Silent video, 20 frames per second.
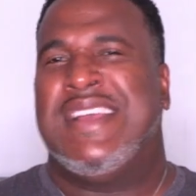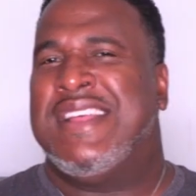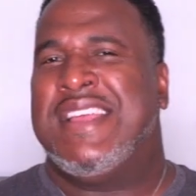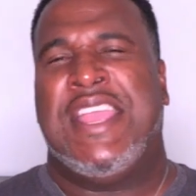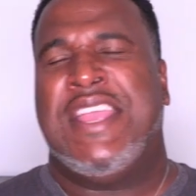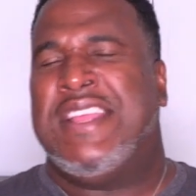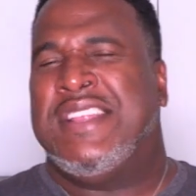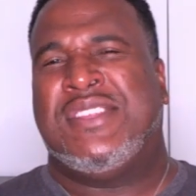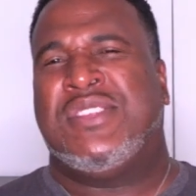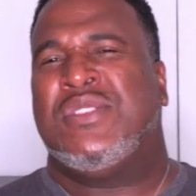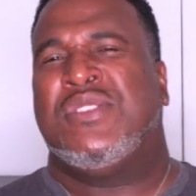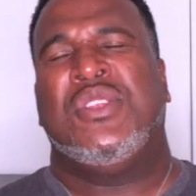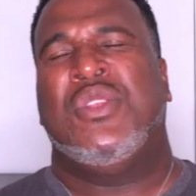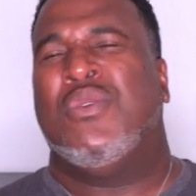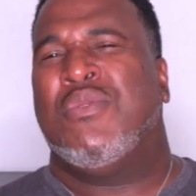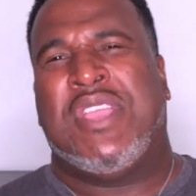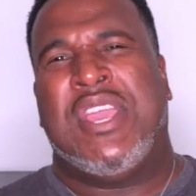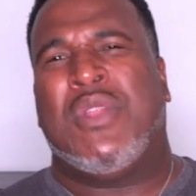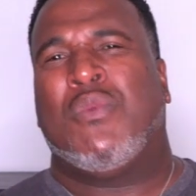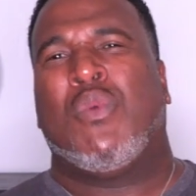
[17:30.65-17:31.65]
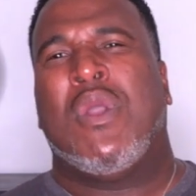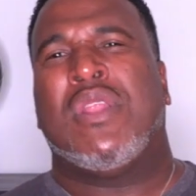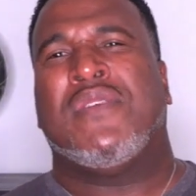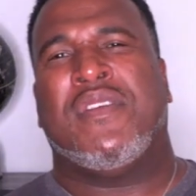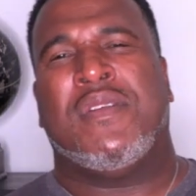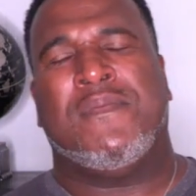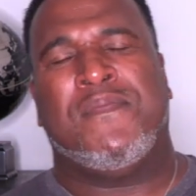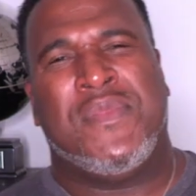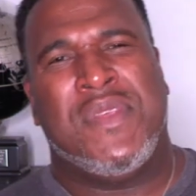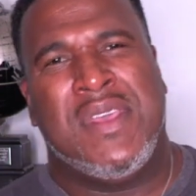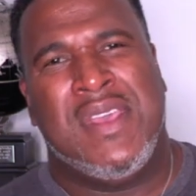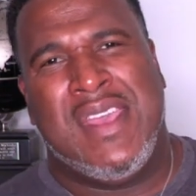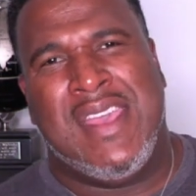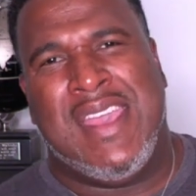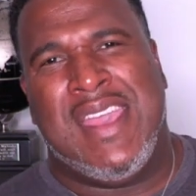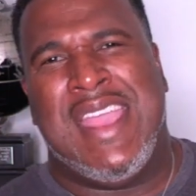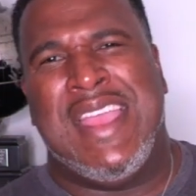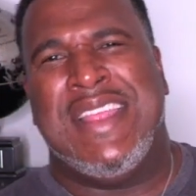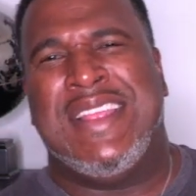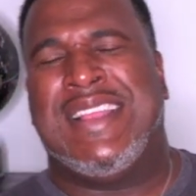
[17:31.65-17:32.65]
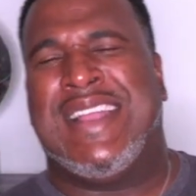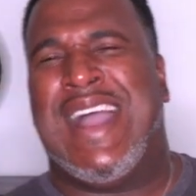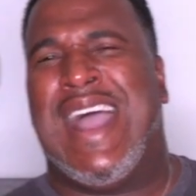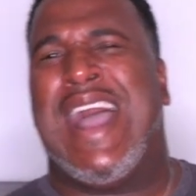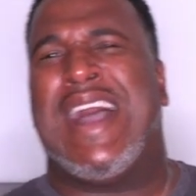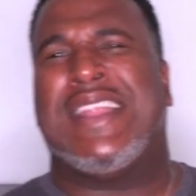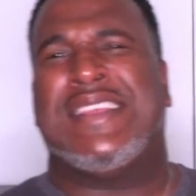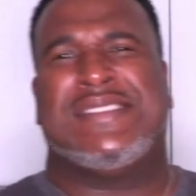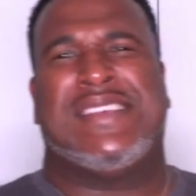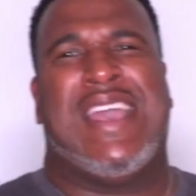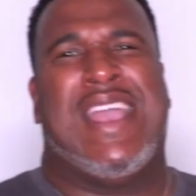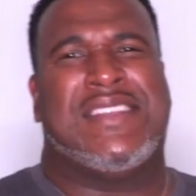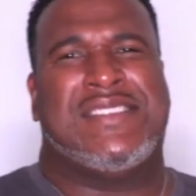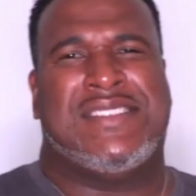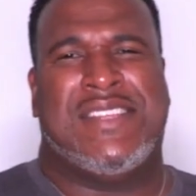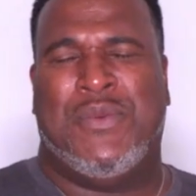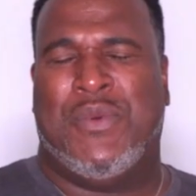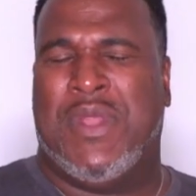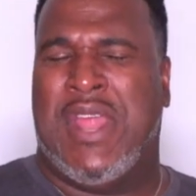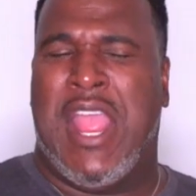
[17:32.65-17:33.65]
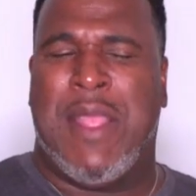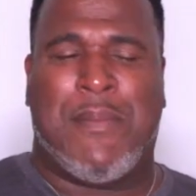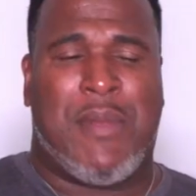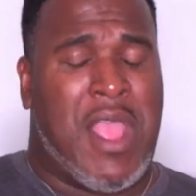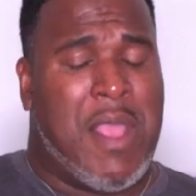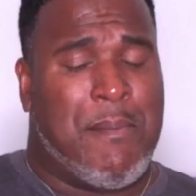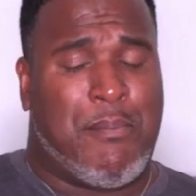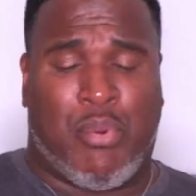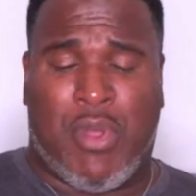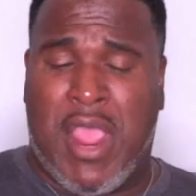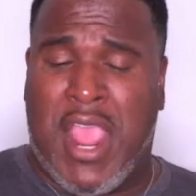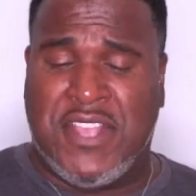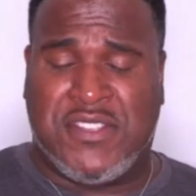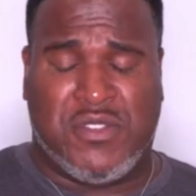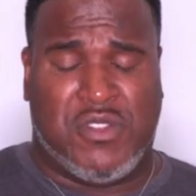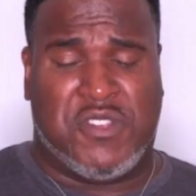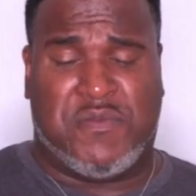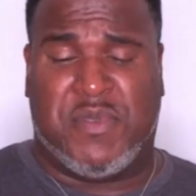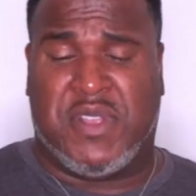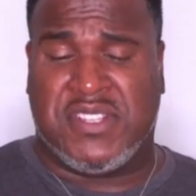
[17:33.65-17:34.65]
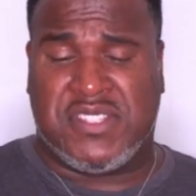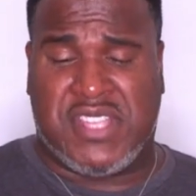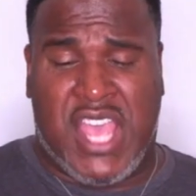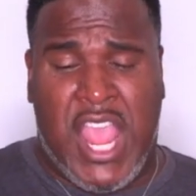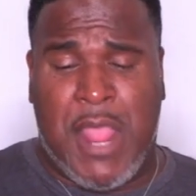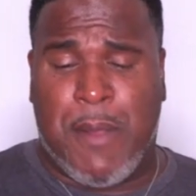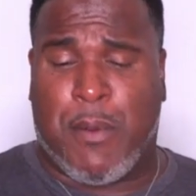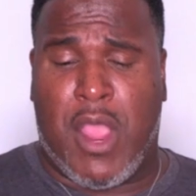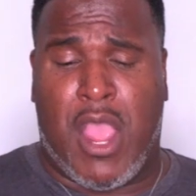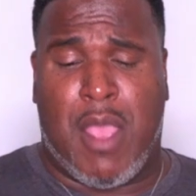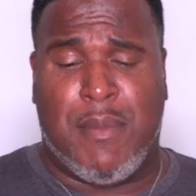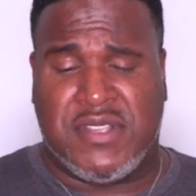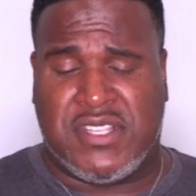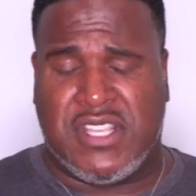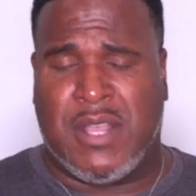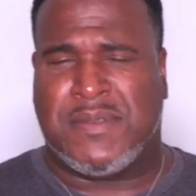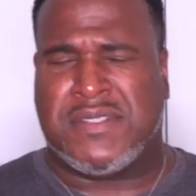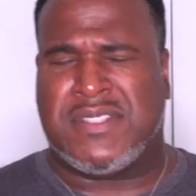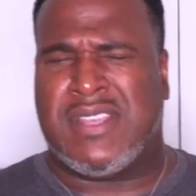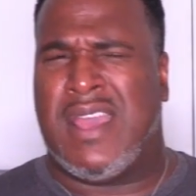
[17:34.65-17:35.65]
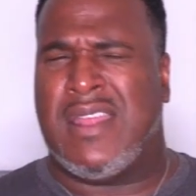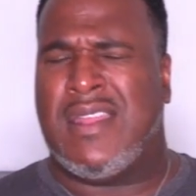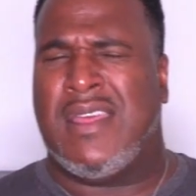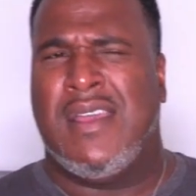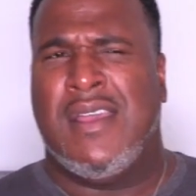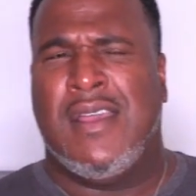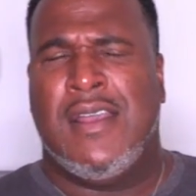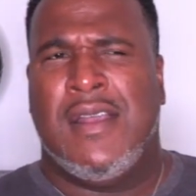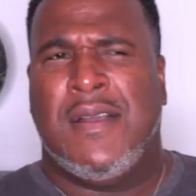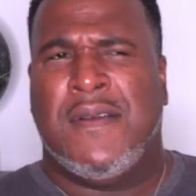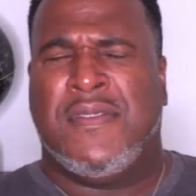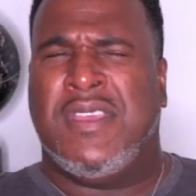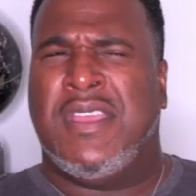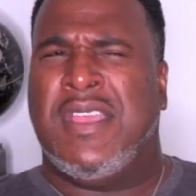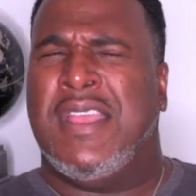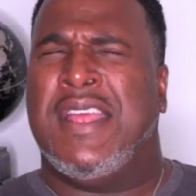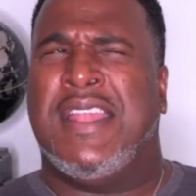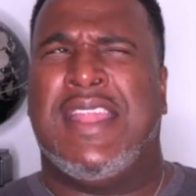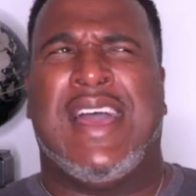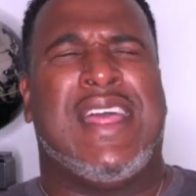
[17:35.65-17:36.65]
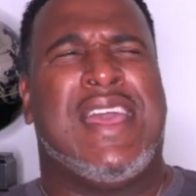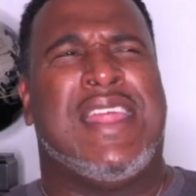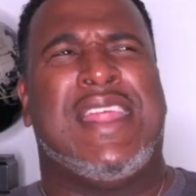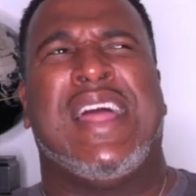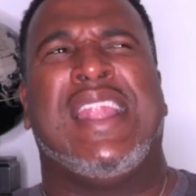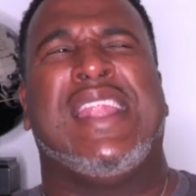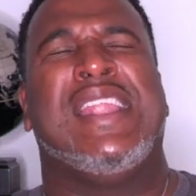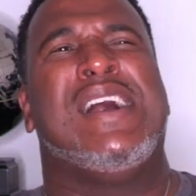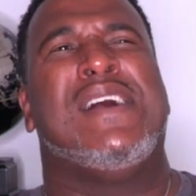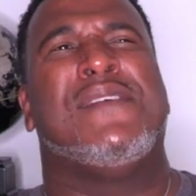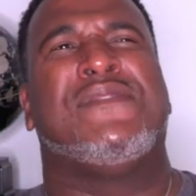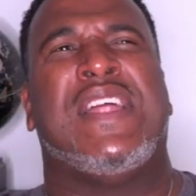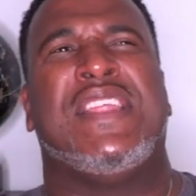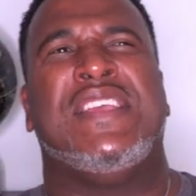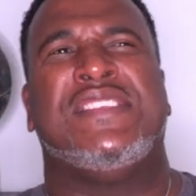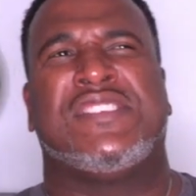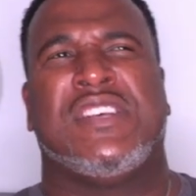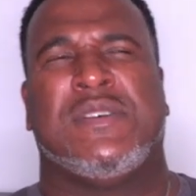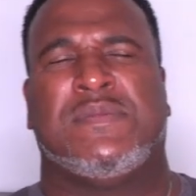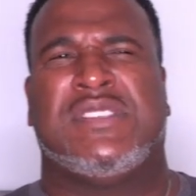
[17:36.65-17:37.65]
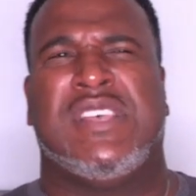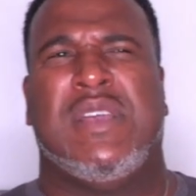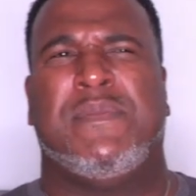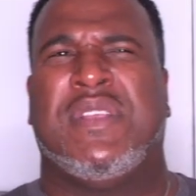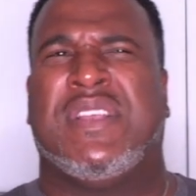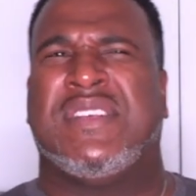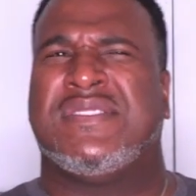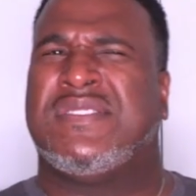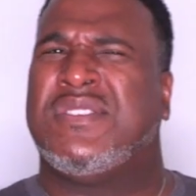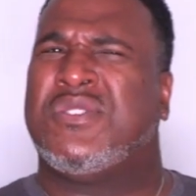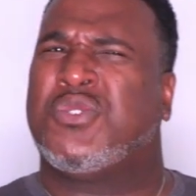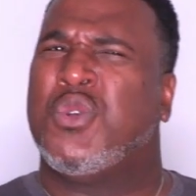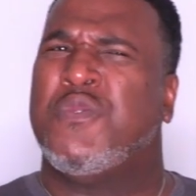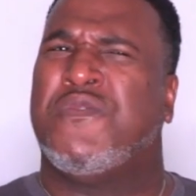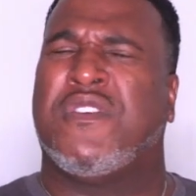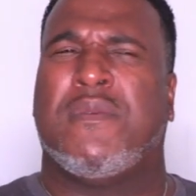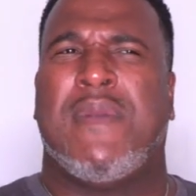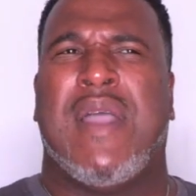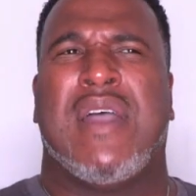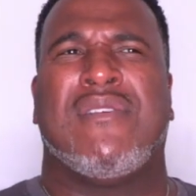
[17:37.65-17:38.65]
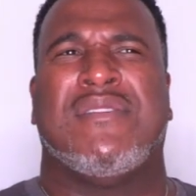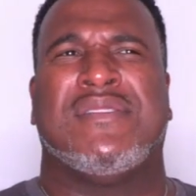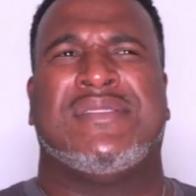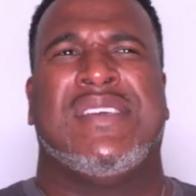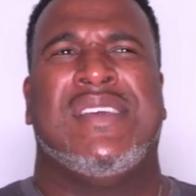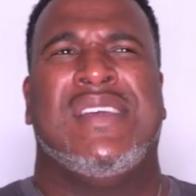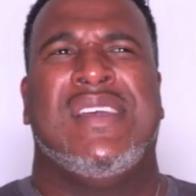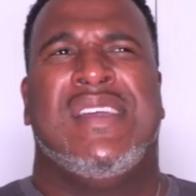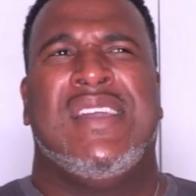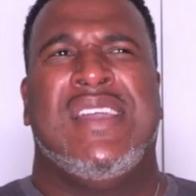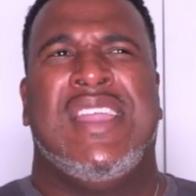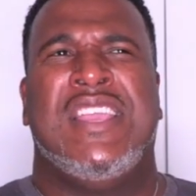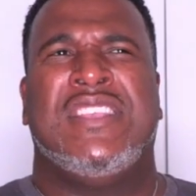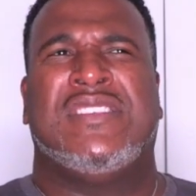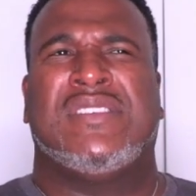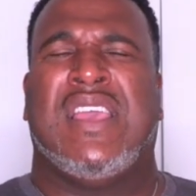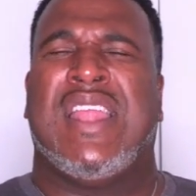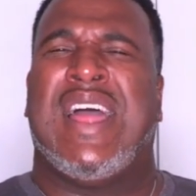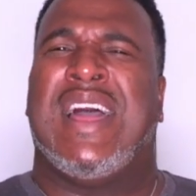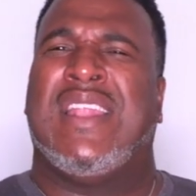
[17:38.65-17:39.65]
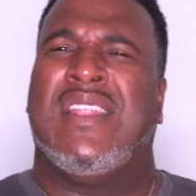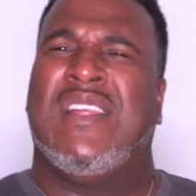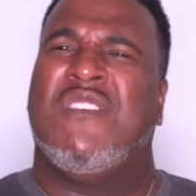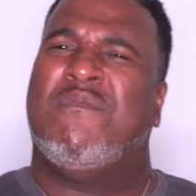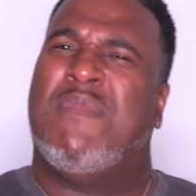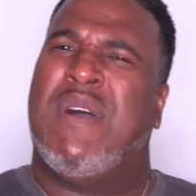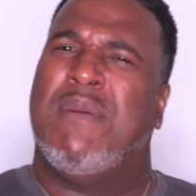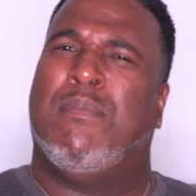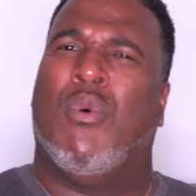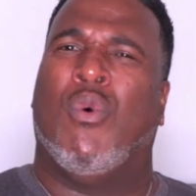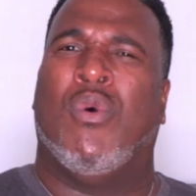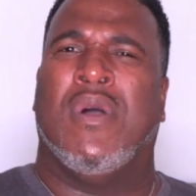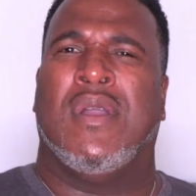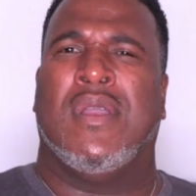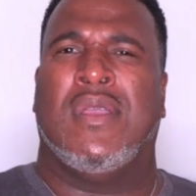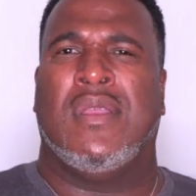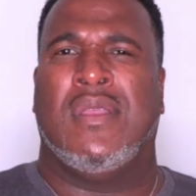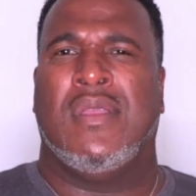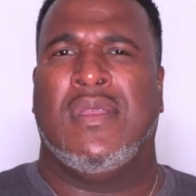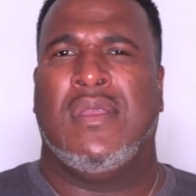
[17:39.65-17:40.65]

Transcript: He, you know, get rid of him. And God is actually, when Abraham prays on this, because Abraham is upset. And I, and I love that he's upset because the truth of the matter is, he's saying, I love my boy.